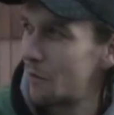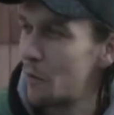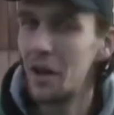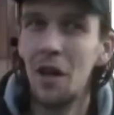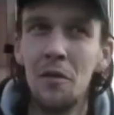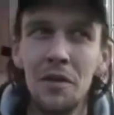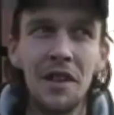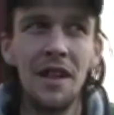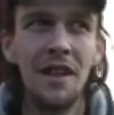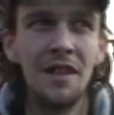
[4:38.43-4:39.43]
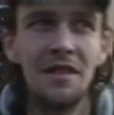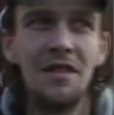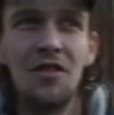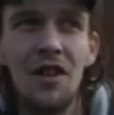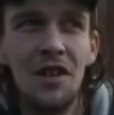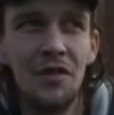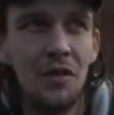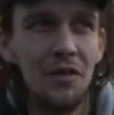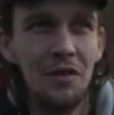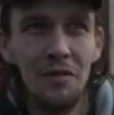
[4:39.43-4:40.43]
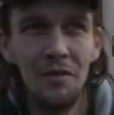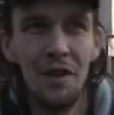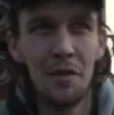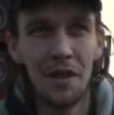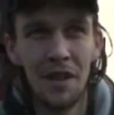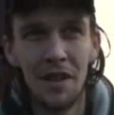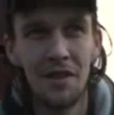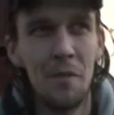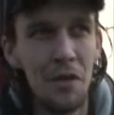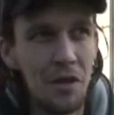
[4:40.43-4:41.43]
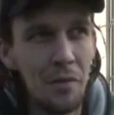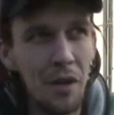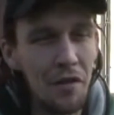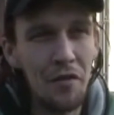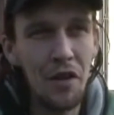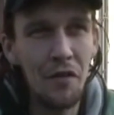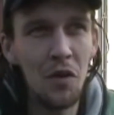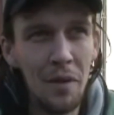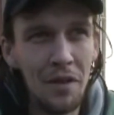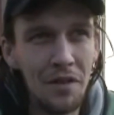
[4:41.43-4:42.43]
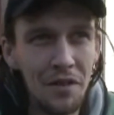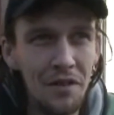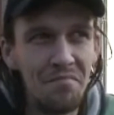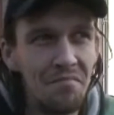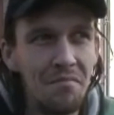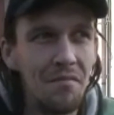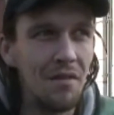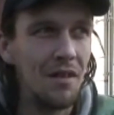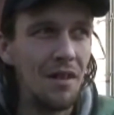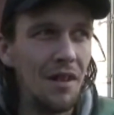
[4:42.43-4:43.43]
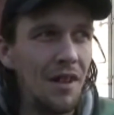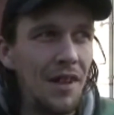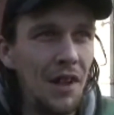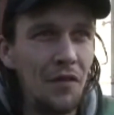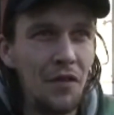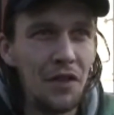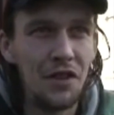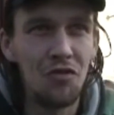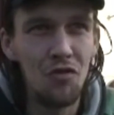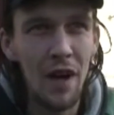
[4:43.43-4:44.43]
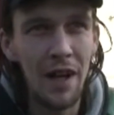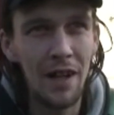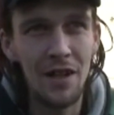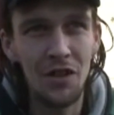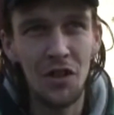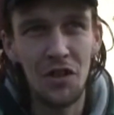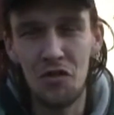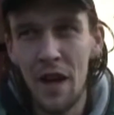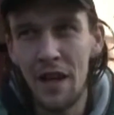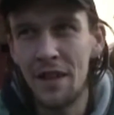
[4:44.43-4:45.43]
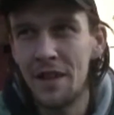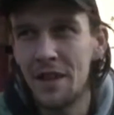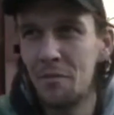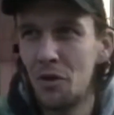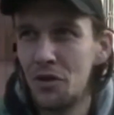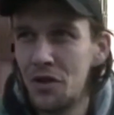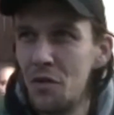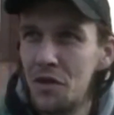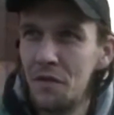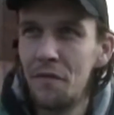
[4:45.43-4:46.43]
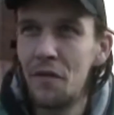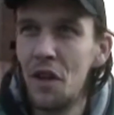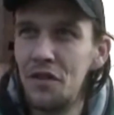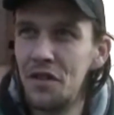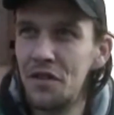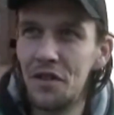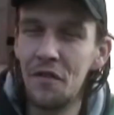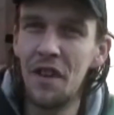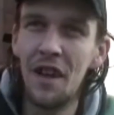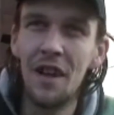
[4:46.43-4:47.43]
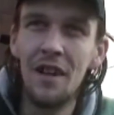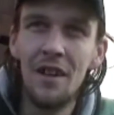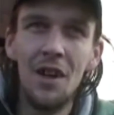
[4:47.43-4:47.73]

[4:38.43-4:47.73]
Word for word: And when I was a kid, that's disgraceful. When I was a kid, summer used to be like three or four months. Now for it to just rain, and it's not just rain, it's monsoons and floods and stuff like that.